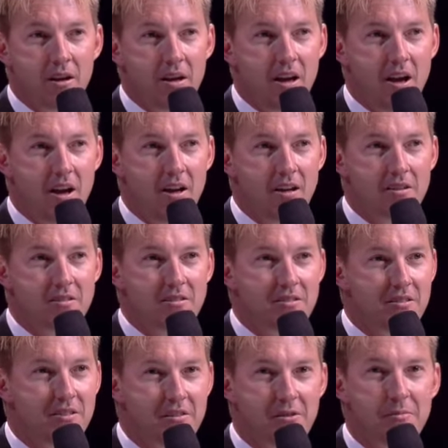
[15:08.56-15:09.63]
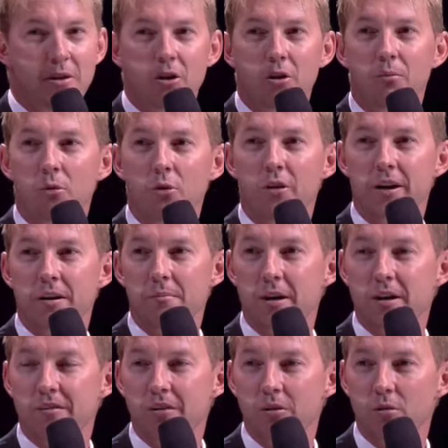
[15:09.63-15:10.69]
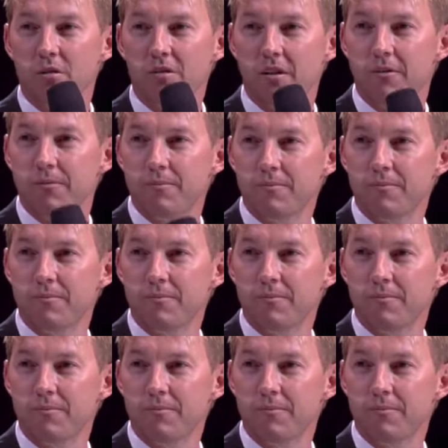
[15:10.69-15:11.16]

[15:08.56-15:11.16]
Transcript: and there's going to be a lot more that can benefit also.